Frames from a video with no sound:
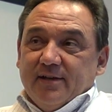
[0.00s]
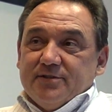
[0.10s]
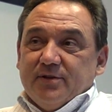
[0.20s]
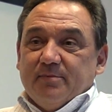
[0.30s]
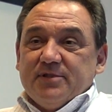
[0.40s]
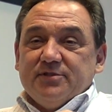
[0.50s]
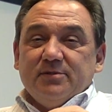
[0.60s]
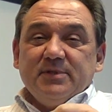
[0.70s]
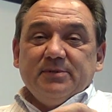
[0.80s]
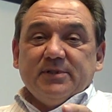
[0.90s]
So I'm
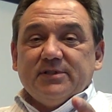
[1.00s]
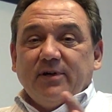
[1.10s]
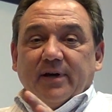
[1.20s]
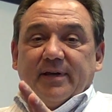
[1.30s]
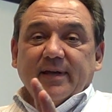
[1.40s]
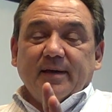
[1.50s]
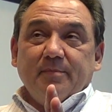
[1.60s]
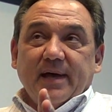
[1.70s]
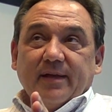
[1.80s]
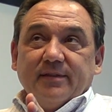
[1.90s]
assuming we're talking
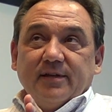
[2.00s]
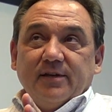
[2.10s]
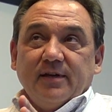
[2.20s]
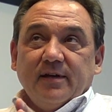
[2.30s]
about the